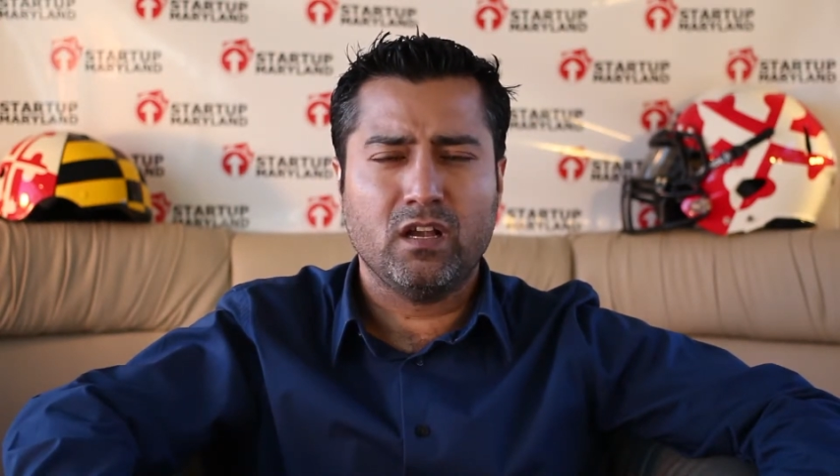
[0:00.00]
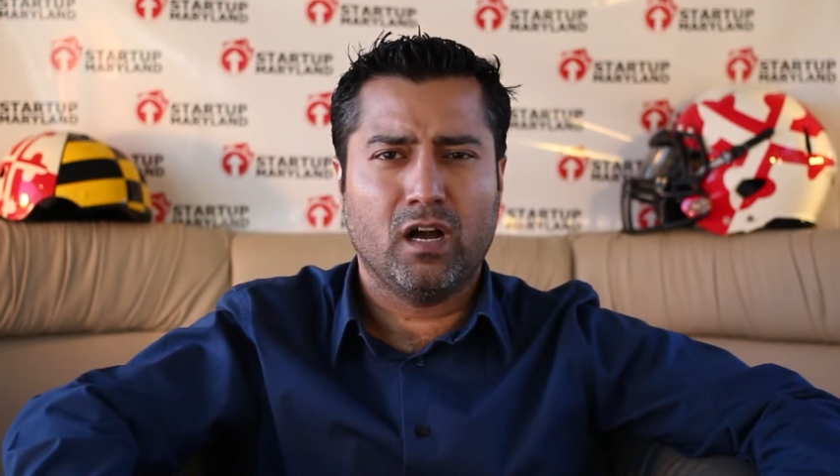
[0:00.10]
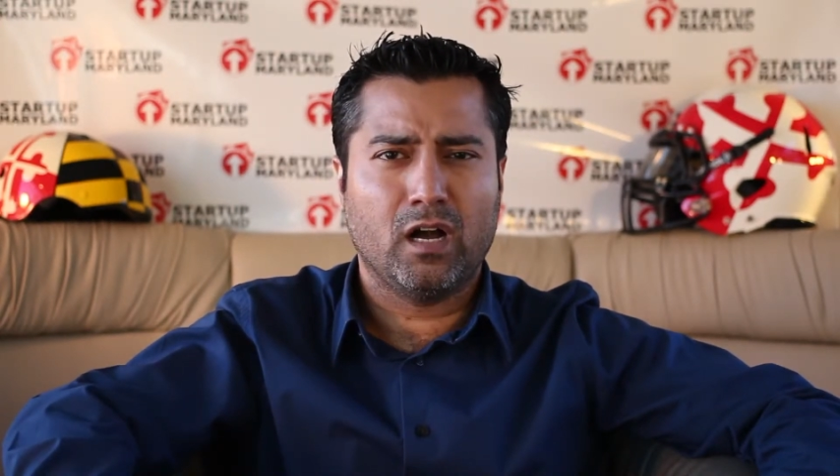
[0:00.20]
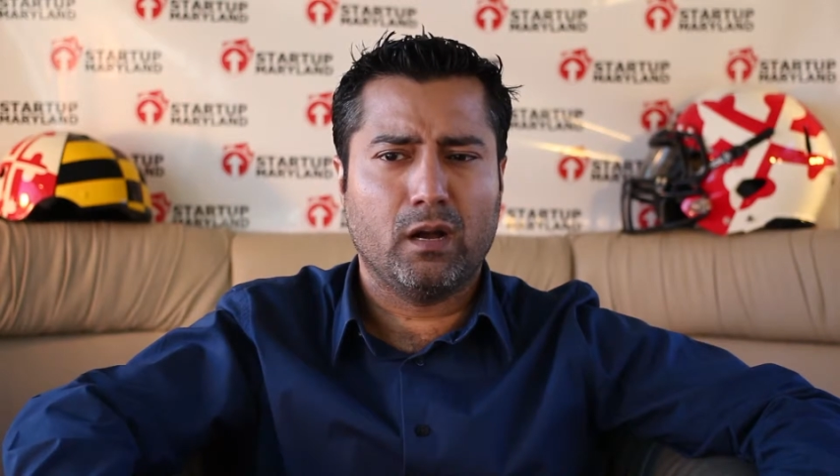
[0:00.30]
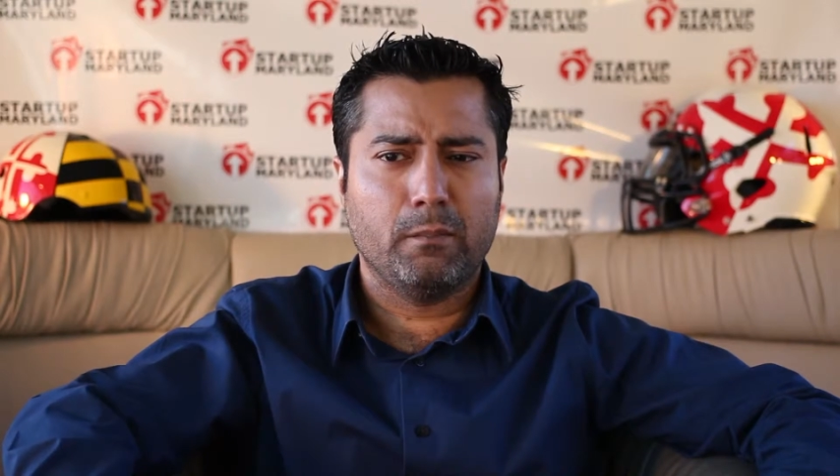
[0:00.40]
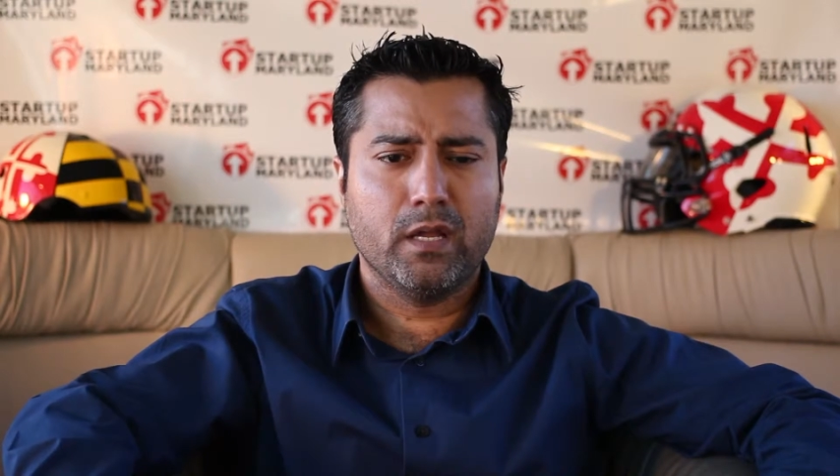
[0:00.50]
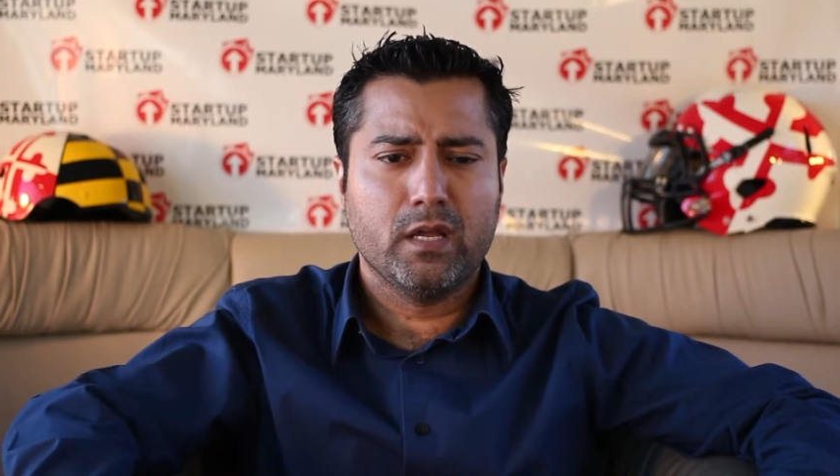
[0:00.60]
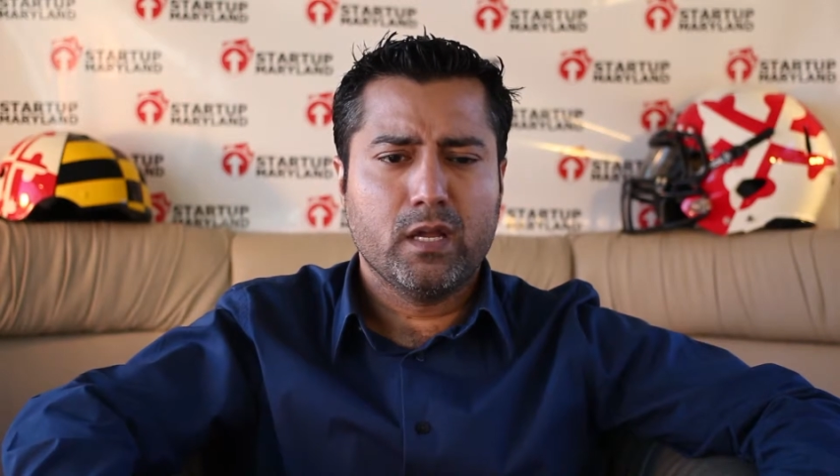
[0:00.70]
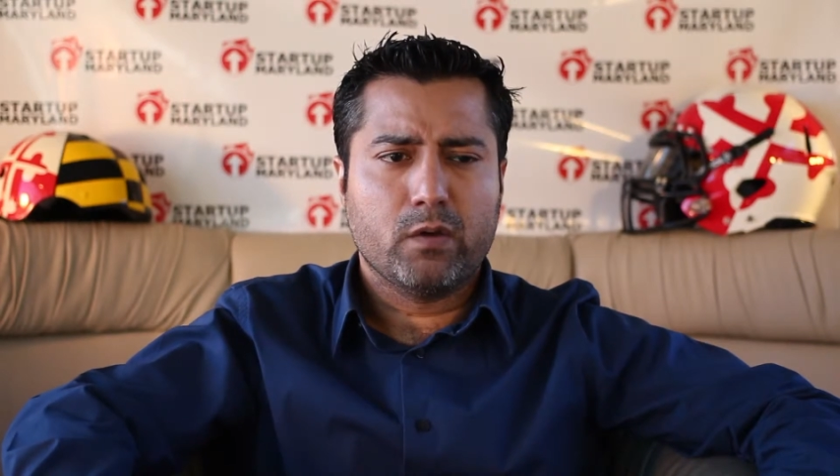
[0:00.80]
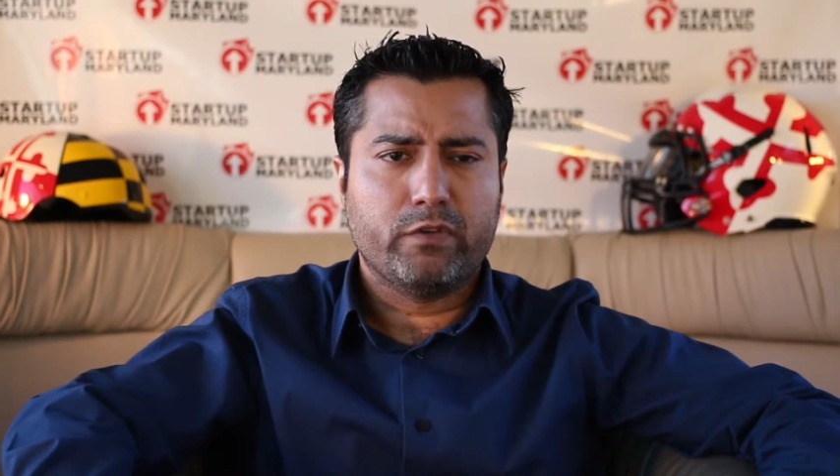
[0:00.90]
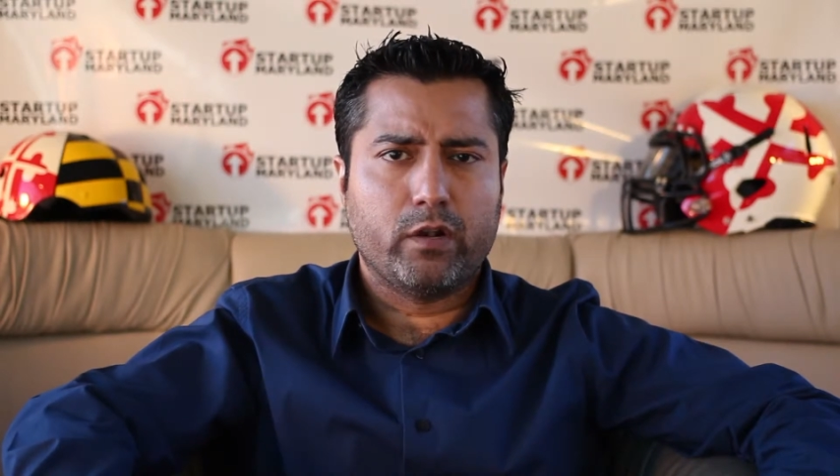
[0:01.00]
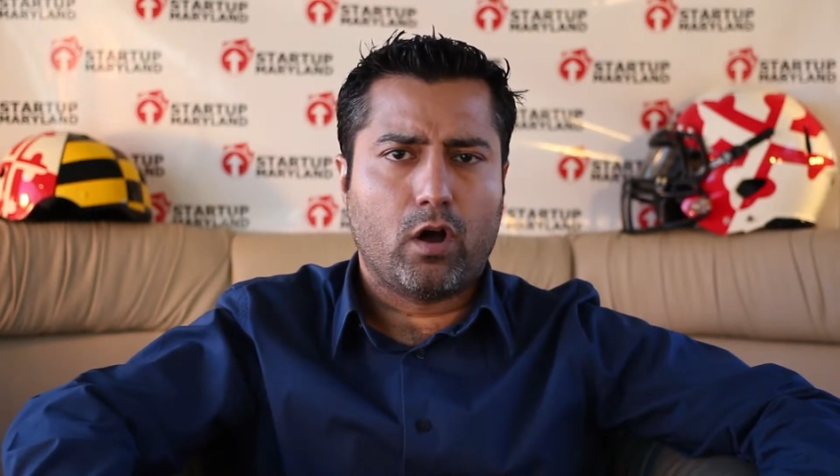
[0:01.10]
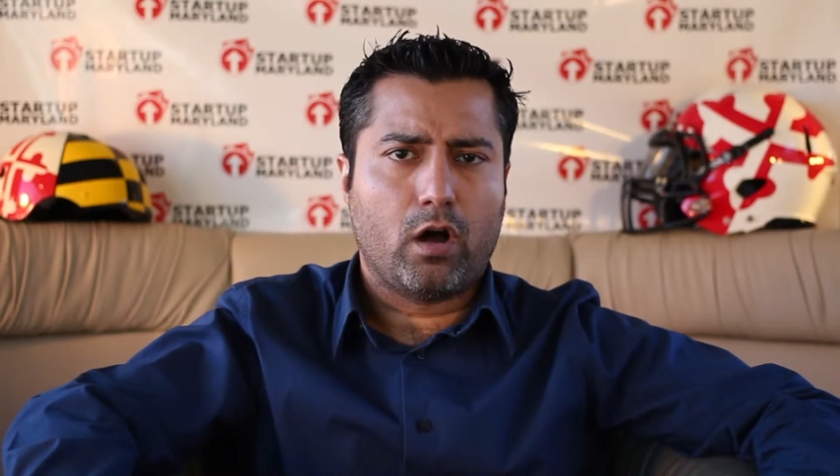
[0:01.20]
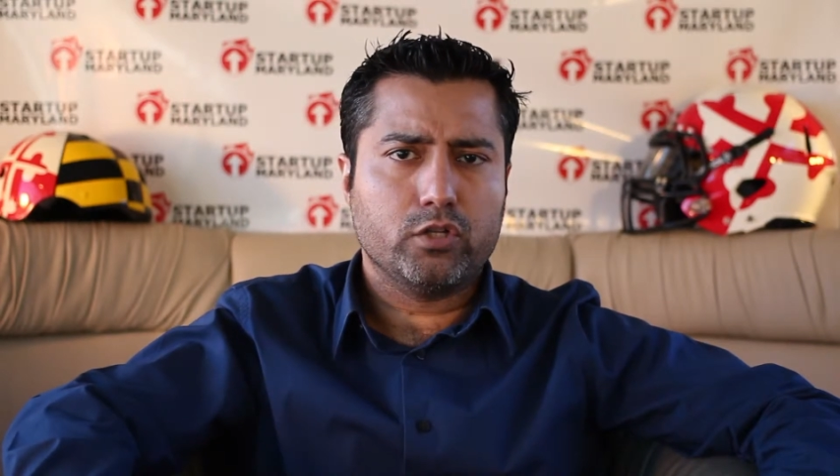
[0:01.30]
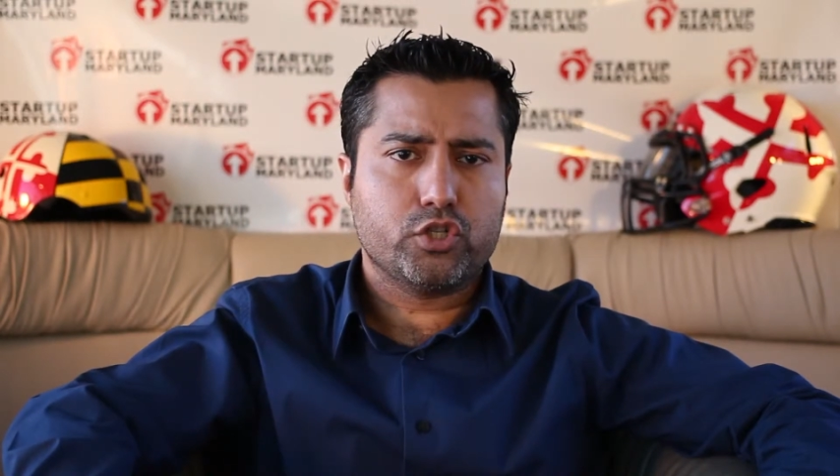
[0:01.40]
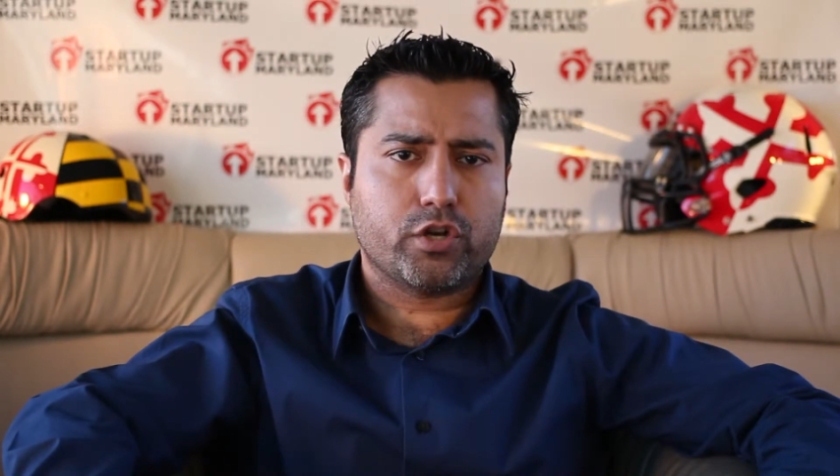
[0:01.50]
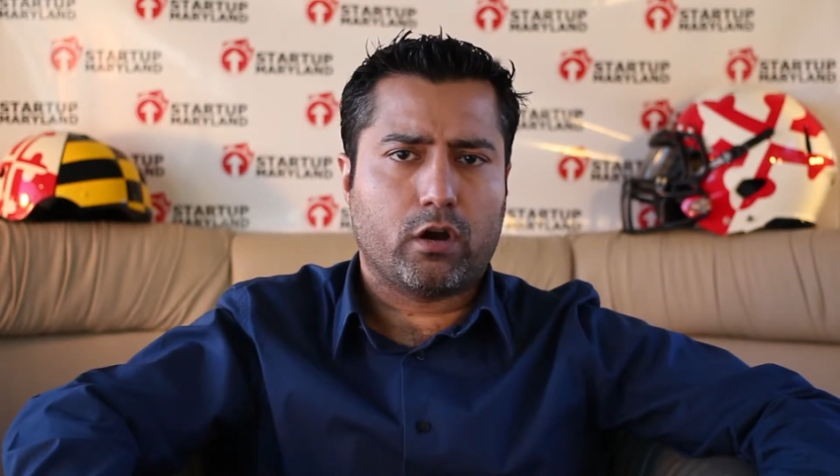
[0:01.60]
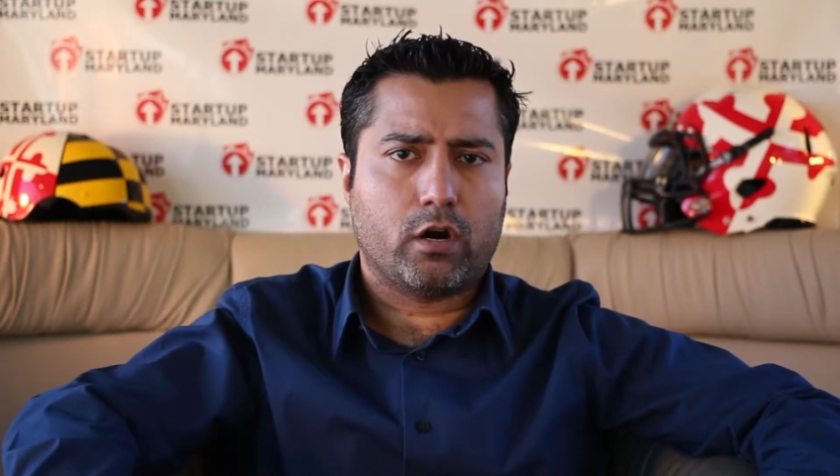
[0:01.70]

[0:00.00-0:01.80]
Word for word: Um, we launched